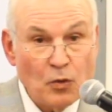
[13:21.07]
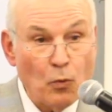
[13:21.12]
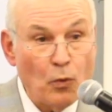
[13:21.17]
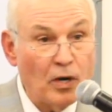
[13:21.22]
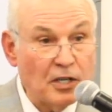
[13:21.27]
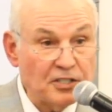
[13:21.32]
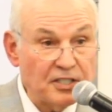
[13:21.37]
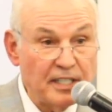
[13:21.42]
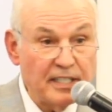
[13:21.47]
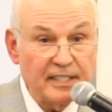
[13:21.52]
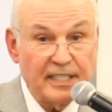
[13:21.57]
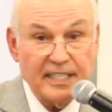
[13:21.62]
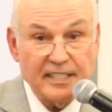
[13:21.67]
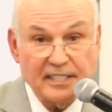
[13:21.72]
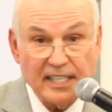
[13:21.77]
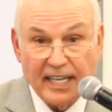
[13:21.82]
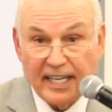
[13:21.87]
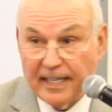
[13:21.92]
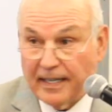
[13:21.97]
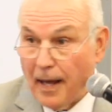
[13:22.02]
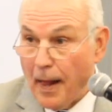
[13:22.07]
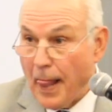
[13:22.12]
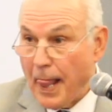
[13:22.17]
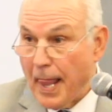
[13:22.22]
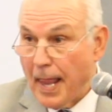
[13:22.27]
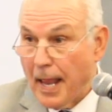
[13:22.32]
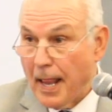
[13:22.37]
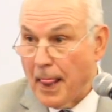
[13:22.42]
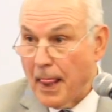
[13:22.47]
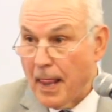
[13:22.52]
Washington, D.C.
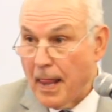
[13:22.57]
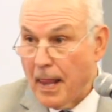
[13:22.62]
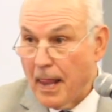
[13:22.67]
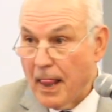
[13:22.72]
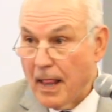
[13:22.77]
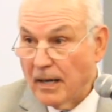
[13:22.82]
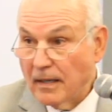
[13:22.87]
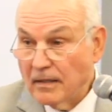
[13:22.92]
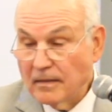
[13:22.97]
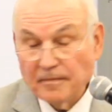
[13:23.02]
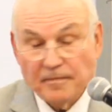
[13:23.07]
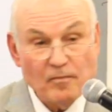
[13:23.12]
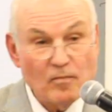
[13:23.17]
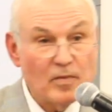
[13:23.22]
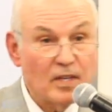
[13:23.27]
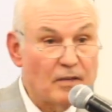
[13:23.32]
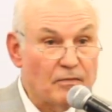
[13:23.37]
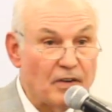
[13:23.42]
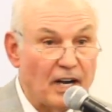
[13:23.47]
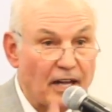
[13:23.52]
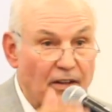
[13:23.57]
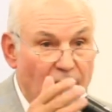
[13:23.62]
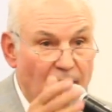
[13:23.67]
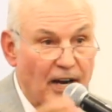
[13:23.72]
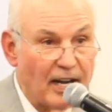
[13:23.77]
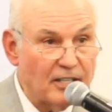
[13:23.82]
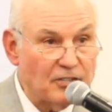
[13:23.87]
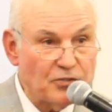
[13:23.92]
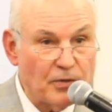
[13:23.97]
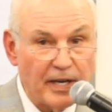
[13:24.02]
Father
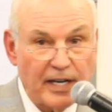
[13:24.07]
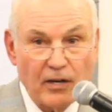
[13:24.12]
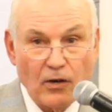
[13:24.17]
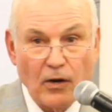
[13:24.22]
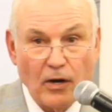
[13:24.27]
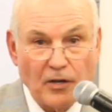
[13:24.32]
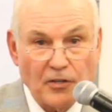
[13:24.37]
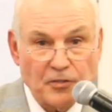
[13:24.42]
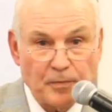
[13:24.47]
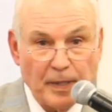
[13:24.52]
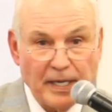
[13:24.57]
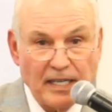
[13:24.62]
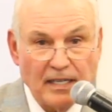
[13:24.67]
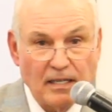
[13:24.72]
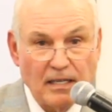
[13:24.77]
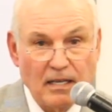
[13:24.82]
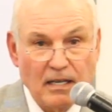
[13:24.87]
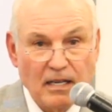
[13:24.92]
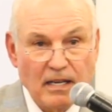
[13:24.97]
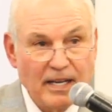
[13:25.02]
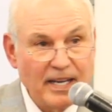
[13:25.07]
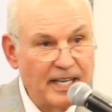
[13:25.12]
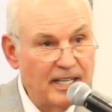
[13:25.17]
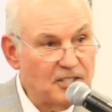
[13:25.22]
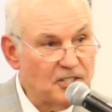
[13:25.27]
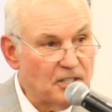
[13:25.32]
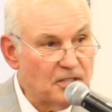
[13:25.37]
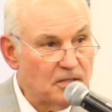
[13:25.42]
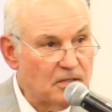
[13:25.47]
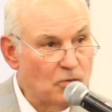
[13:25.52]
Andre calls me. He
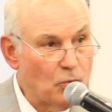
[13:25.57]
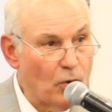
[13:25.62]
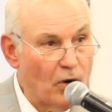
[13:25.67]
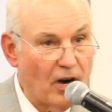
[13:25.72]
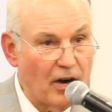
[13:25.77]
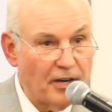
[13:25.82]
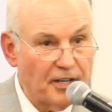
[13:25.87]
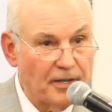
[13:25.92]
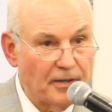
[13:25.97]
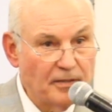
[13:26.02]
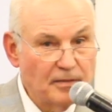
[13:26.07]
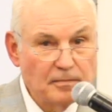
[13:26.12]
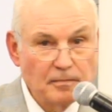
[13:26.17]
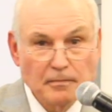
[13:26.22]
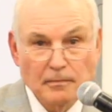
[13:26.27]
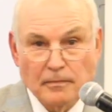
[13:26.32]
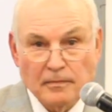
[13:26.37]
says, where are you?